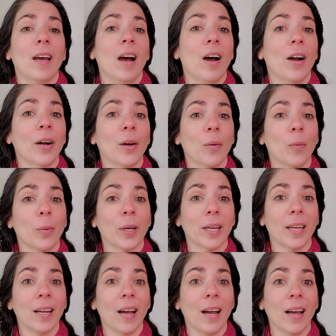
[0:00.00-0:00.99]
are
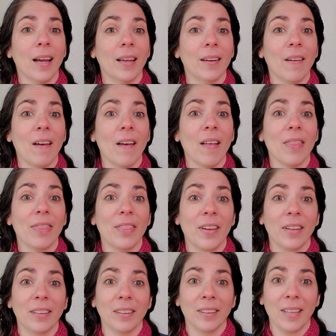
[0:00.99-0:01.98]
working on
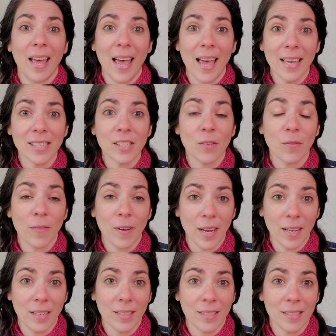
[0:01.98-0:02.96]
the last
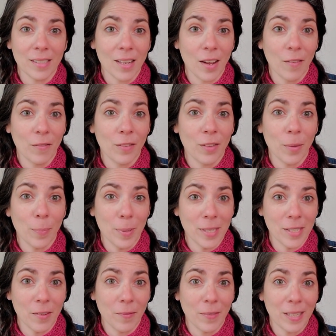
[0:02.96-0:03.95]
phase of the
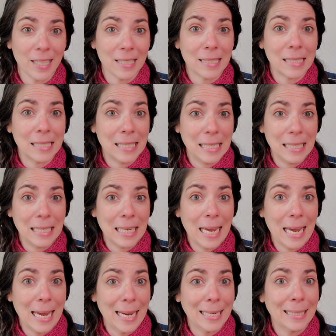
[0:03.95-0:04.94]
Pacificus
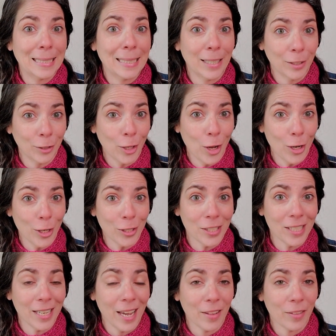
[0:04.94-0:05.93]
DK knit along
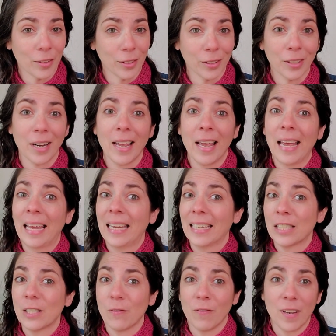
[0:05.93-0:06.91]
together.
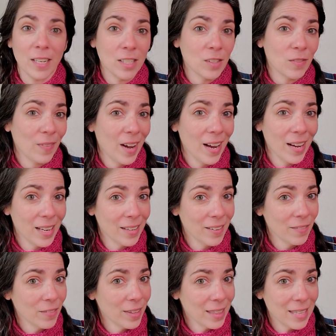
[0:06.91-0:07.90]
It's phase
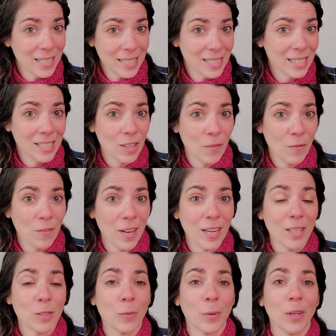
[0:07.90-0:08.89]
5. This is the
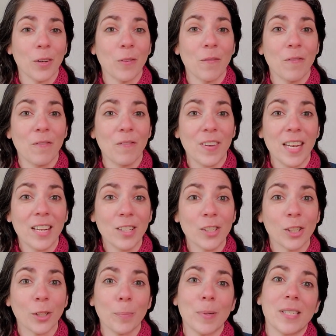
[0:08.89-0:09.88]
phase where you finish
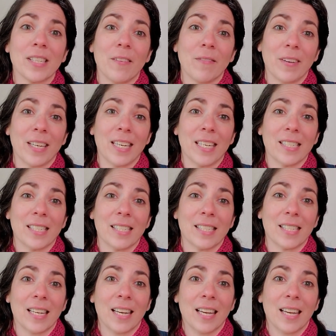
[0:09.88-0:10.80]
your Pacificus.